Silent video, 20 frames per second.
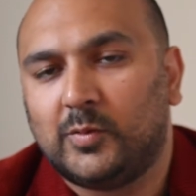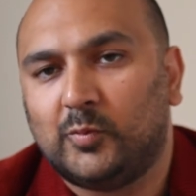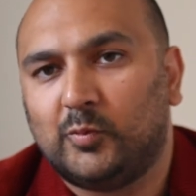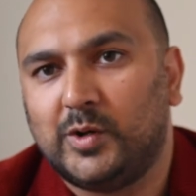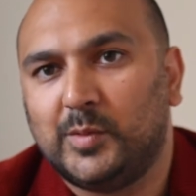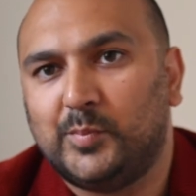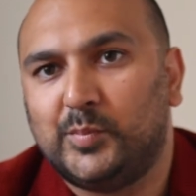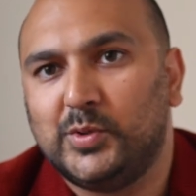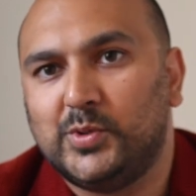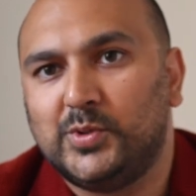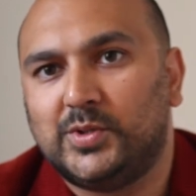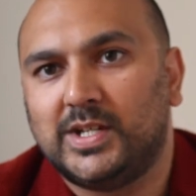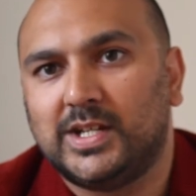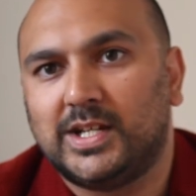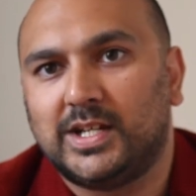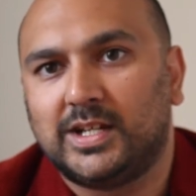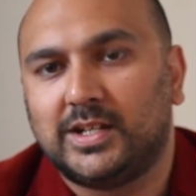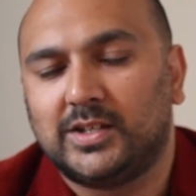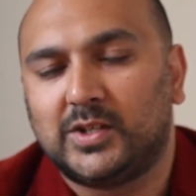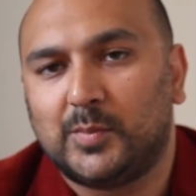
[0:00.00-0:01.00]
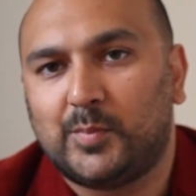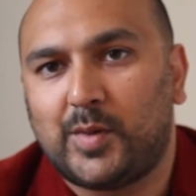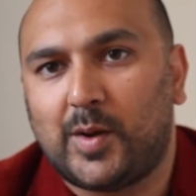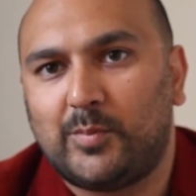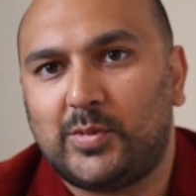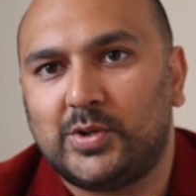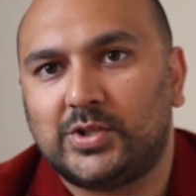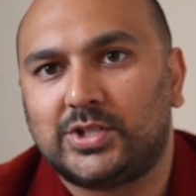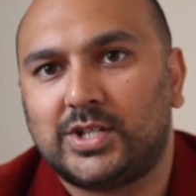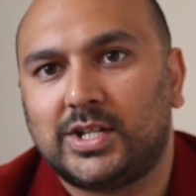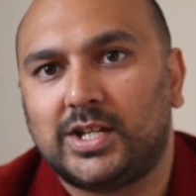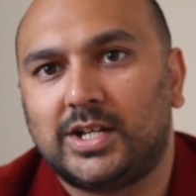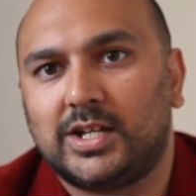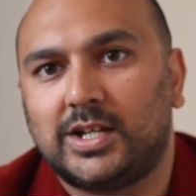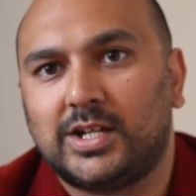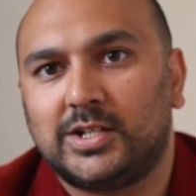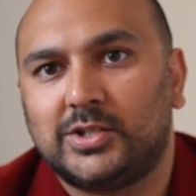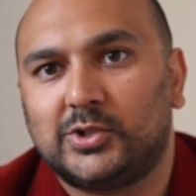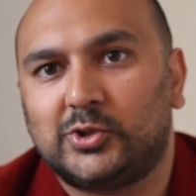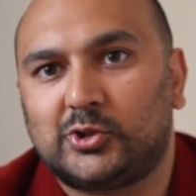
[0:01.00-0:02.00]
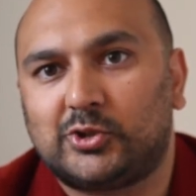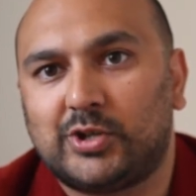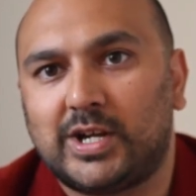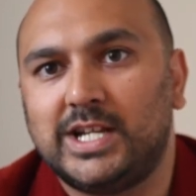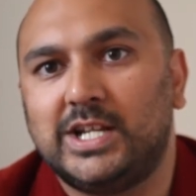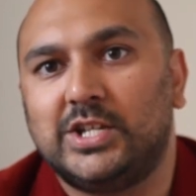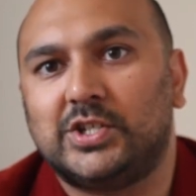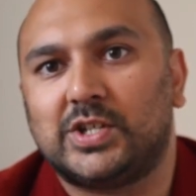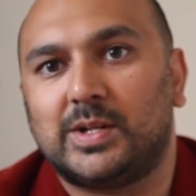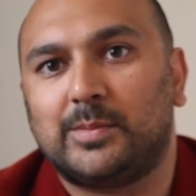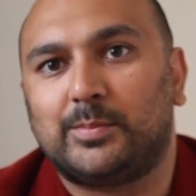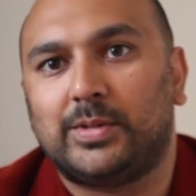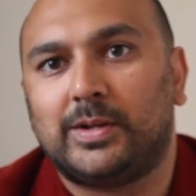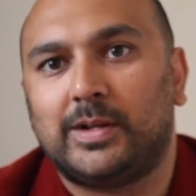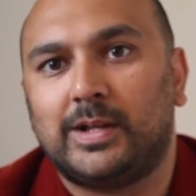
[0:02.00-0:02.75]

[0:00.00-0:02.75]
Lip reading: rebooting the publishing traineeship,